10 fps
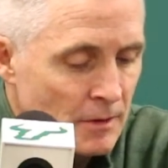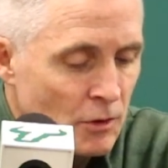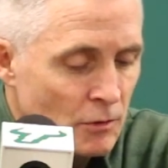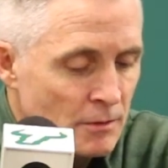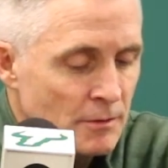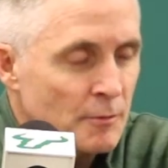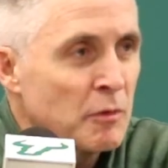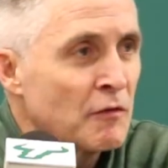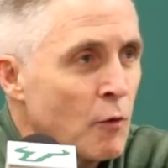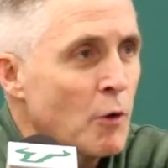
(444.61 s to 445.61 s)
know,
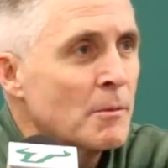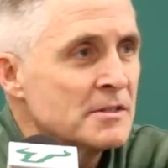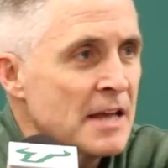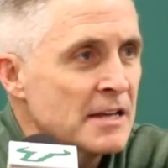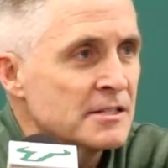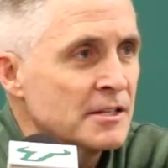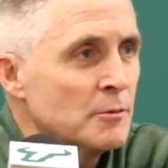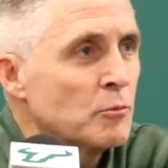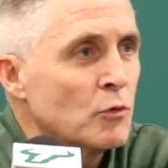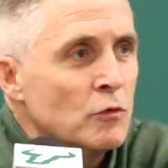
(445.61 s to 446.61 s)
performance has to
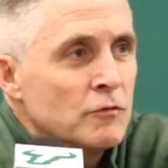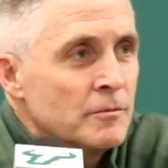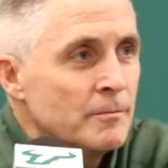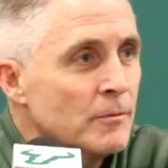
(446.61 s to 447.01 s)
improve.